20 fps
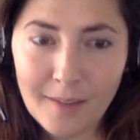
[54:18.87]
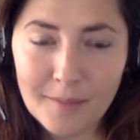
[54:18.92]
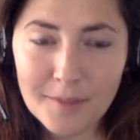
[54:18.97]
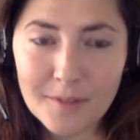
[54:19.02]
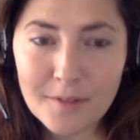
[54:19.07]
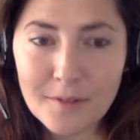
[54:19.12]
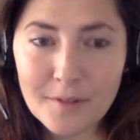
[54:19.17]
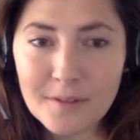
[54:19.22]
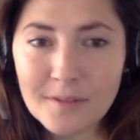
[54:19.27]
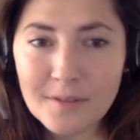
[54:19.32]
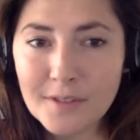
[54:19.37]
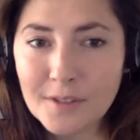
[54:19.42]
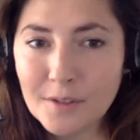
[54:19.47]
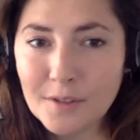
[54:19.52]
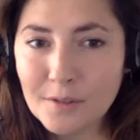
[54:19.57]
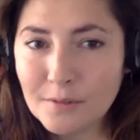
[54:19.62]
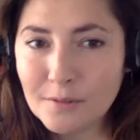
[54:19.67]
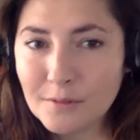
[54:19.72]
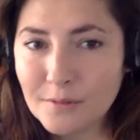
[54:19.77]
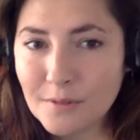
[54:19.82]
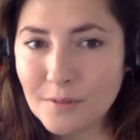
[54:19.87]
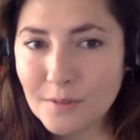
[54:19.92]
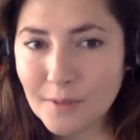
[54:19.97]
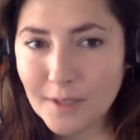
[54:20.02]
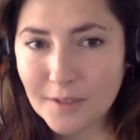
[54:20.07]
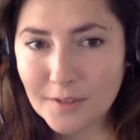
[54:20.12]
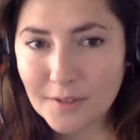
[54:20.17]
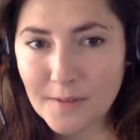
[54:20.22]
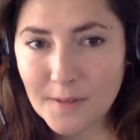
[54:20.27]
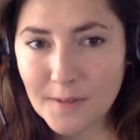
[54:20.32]
To those of you whose
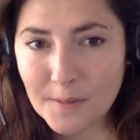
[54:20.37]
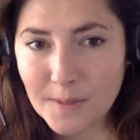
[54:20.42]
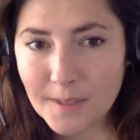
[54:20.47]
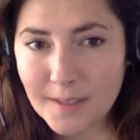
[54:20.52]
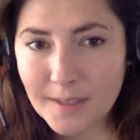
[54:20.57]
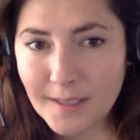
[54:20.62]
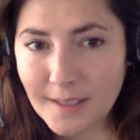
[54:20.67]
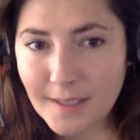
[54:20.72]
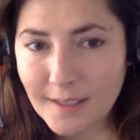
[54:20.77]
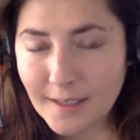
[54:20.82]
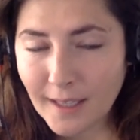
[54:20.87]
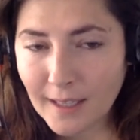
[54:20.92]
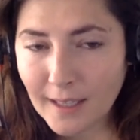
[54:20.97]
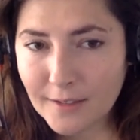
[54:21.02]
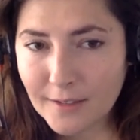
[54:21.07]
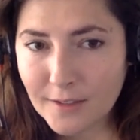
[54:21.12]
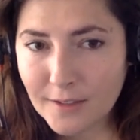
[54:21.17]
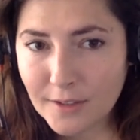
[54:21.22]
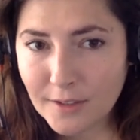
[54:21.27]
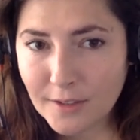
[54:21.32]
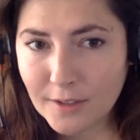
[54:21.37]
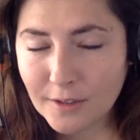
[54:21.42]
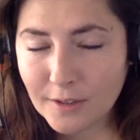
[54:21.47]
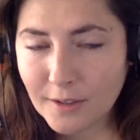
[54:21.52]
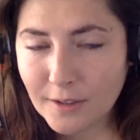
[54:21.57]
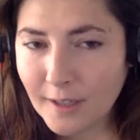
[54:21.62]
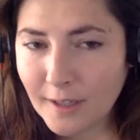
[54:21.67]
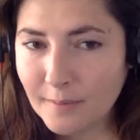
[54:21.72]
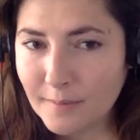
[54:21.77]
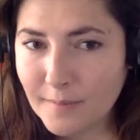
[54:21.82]
questions we didn't get
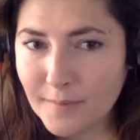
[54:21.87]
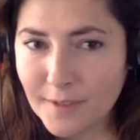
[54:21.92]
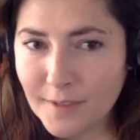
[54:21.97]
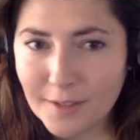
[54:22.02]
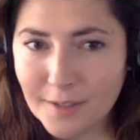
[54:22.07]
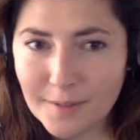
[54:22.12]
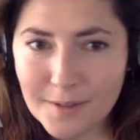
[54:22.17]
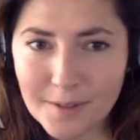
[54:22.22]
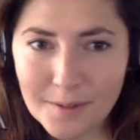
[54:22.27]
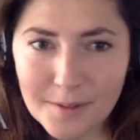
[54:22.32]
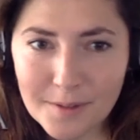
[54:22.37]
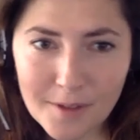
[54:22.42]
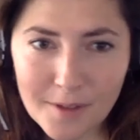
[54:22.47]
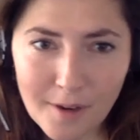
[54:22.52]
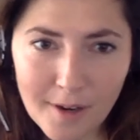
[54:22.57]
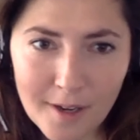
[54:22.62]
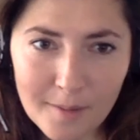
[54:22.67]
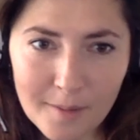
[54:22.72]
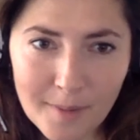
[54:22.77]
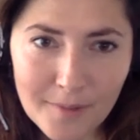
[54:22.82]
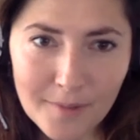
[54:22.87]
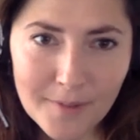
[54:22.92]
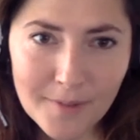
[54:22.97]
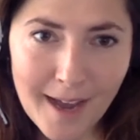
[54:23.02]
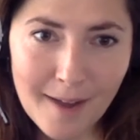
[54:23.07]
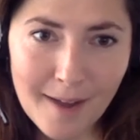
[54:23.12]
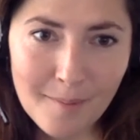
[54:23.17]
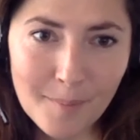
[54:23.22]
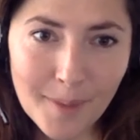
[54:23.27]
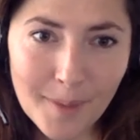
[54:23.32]
to, I'm, so sorry about
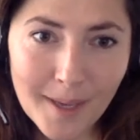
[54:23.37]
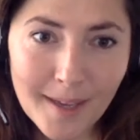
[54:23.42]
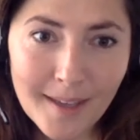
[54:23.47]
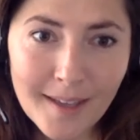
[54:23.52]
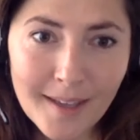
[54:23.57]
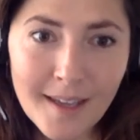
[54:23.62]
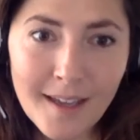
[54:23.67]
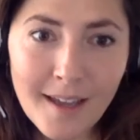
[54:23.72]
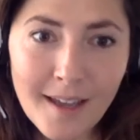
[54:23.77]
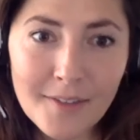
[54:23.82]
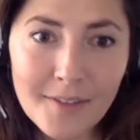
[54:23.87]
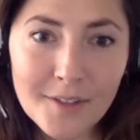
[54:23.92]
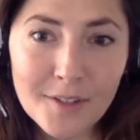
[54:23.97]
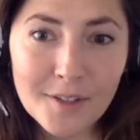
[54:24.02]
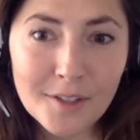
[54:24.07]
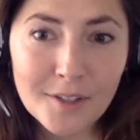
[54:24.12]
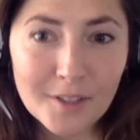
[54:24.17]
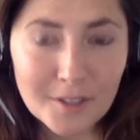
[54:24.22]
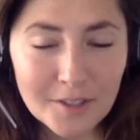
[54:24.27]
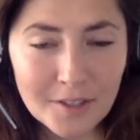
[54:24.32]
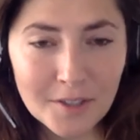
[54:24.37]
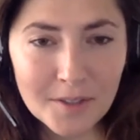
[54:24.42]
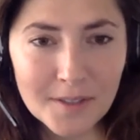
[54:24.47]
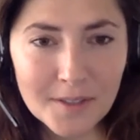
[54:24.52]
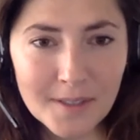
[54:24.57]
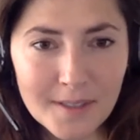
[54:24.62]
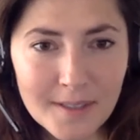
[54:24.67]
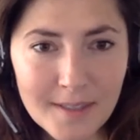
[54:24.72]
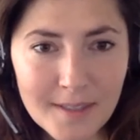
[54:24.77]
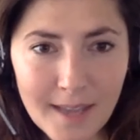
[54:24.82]
that. But the good
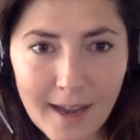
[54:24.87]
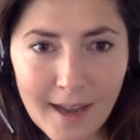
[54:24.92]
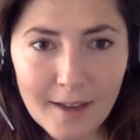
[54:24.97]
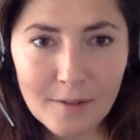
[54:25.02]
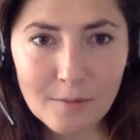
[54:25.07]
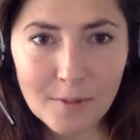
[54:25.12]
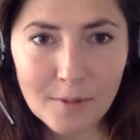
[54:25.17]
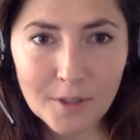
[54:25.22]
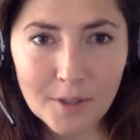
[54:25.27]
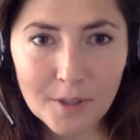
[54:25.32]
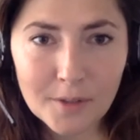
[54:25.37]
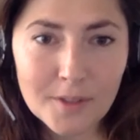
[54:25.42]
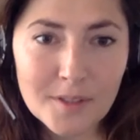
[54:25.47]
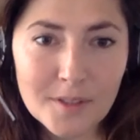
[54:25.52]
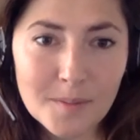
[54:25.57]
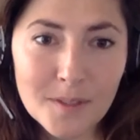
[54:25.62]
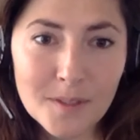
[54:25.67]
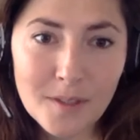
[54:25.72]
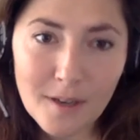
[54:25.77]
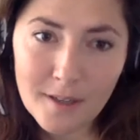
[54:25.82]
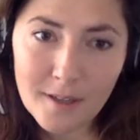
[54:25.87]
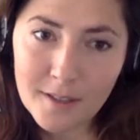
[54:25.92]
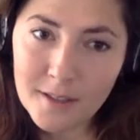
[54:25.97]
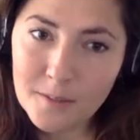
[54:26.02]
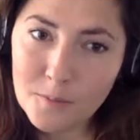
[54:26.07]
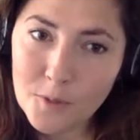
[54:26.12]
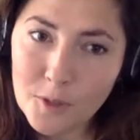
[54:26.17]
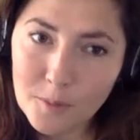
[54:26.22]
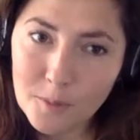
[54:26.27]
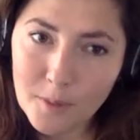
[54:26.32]
news is that we're going to be
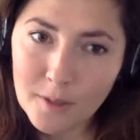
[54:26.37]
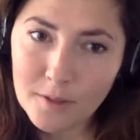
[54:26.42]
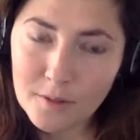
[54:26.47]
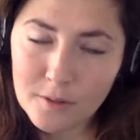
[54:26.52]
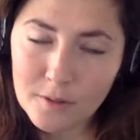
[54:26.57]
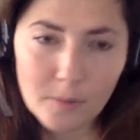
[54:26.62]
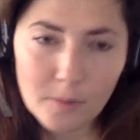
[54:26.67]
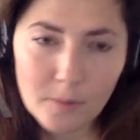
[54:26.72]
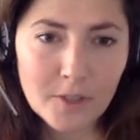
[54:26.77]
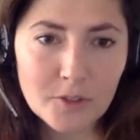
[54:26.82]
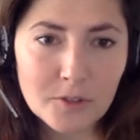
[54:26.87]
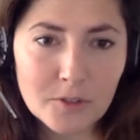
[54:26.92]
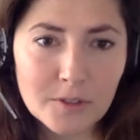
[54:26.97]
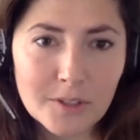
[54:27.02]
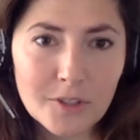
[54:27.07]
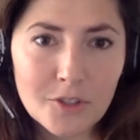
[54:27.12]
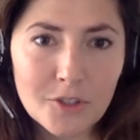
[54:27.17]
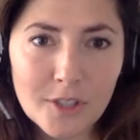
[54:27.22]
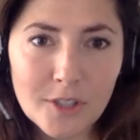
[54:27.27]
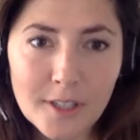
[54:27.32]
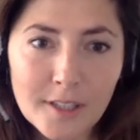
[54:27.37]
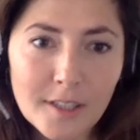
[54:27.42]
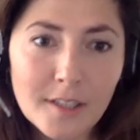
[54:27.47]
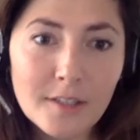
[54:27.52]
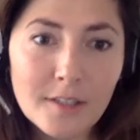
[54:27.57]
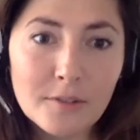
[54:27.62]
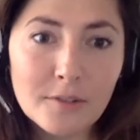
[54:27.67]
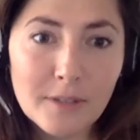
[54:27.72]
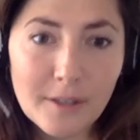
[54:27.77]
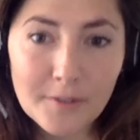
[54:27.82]
talking more about neuromodulation
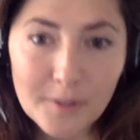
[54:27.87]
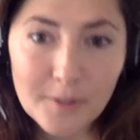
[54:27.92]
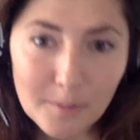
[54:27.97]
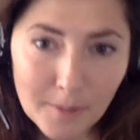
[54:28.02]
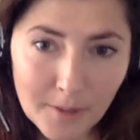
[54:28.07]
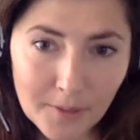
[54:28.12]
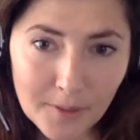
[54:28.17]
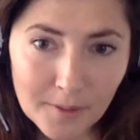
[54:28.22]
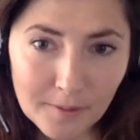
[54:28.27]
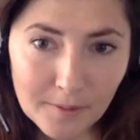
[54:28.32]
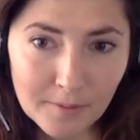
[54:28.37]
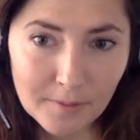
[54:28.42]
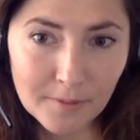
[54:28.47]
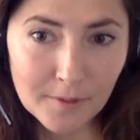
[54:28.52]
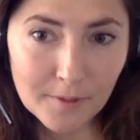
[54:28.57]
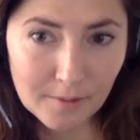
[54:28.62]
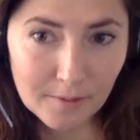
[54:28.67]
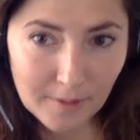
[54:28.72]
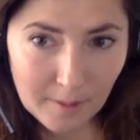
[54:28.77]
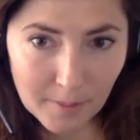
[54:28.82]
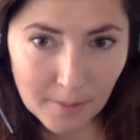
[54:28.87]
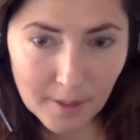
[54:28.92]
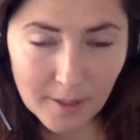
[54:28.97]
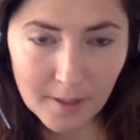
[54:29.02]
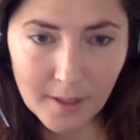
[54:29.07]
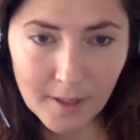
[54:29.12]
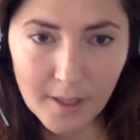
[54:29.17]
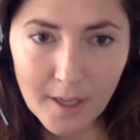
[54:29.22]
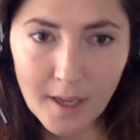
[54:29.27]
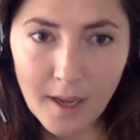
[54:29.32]
throughout the month of
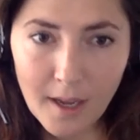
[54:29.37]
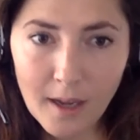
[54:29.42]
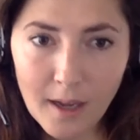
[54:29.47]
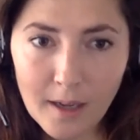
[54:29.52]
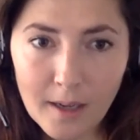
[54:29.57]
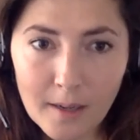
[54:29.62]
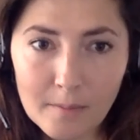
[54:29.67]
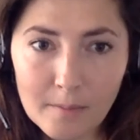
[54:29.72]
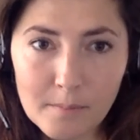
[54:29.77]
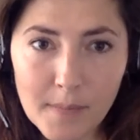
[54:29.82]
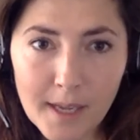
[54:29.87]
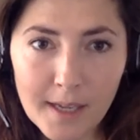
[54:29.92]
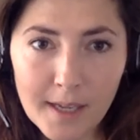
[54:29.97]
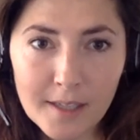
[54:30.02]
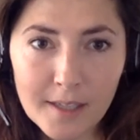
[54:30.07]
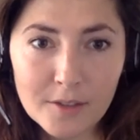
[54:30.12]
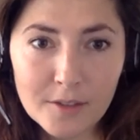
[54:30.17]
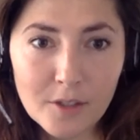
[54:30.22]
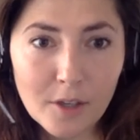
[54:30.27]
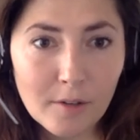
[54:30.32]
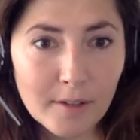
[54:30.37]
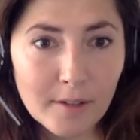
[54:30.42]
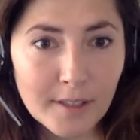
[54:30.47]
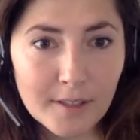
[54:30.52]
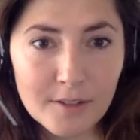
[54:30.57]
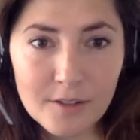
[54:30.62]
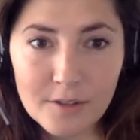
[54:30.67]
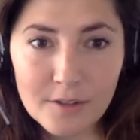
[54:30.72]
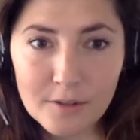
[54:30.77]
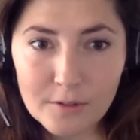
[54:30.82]
November, and going
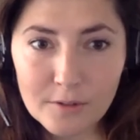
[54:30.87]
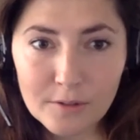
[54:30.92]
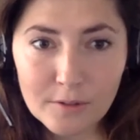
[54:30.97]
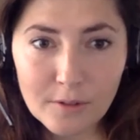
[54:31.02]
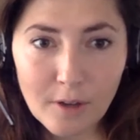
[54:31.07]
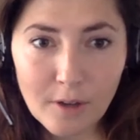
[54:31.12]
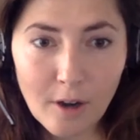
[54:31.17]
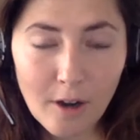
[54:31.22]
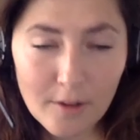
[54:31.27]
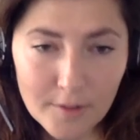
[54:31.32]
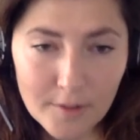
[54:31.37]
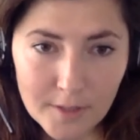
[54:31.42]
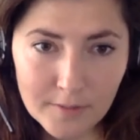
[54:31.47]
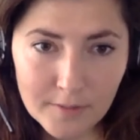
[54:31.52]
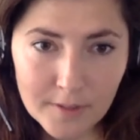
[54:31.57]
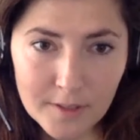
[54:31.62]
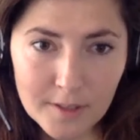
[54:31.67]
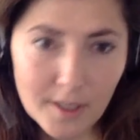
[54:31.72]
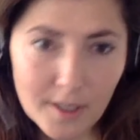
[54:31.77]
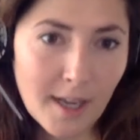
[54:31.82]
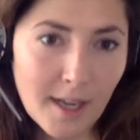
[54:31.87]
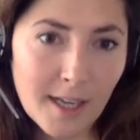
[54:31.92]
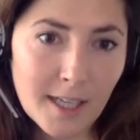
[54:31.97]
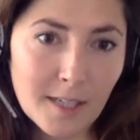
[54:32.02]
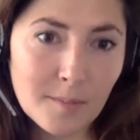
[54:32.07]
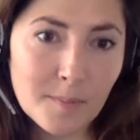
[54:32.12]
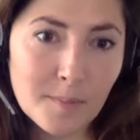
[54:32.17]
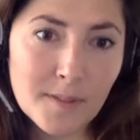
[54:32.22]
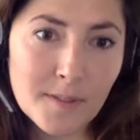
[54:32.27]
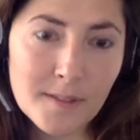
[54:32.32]
into all the different
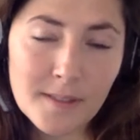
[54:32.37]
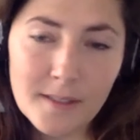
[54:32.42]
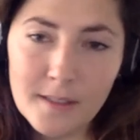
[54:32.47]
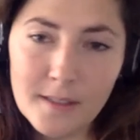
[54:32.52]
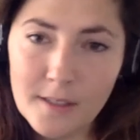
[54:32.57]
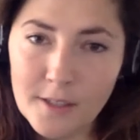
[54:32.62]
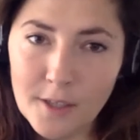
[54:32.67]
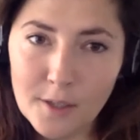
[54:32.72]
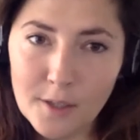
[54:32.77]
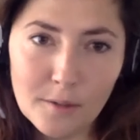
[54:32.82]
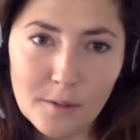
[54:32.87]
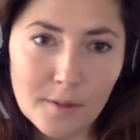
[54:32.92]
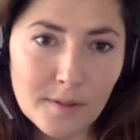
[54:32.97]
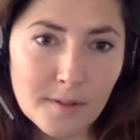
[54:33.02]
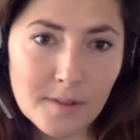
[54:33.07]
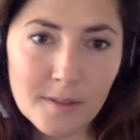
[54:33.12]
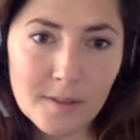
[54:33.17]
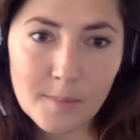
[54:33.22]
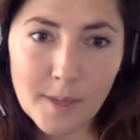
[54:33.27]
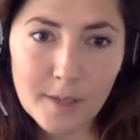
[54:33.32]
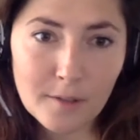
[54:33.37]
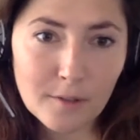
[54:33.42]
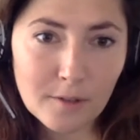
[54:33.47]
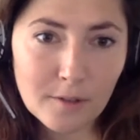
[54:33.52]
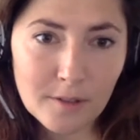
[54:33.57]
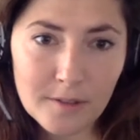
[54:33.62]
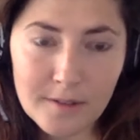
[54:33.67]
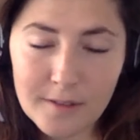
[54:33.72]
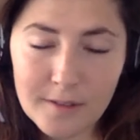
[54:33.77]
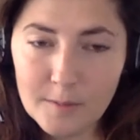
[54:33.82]
types, spinal
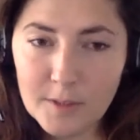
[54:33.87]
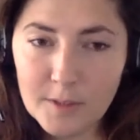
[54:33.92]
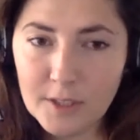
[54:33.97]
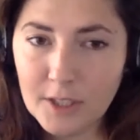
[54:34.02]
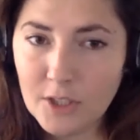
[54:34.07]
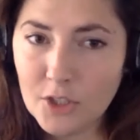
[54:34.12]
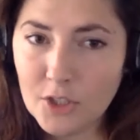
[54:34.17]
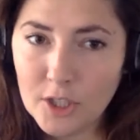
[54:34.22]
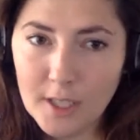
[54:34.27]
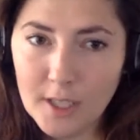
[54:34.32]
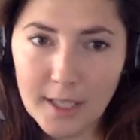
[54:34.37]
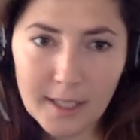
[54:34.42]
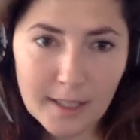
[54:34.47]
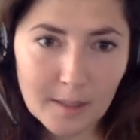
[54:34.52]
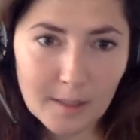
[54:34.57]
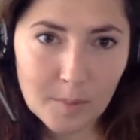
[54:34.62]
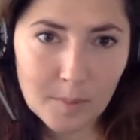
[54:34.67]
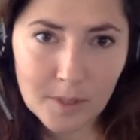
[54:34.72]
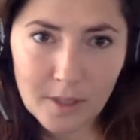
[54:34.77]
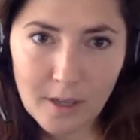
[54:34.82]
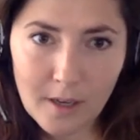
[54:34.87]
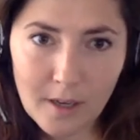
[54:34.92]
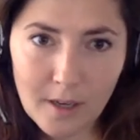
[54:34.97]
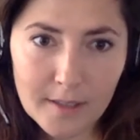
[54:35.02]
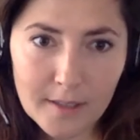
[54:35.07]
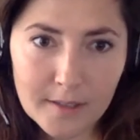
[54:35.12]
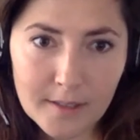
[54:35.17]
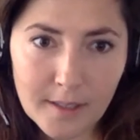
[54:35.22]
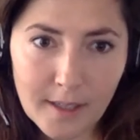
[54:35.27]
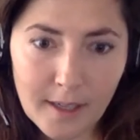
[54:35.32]
cord stimulation and
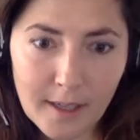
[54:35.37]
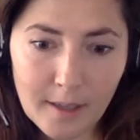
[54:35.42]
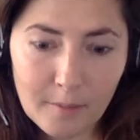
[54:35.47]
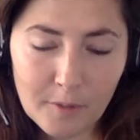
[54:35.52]
beyond.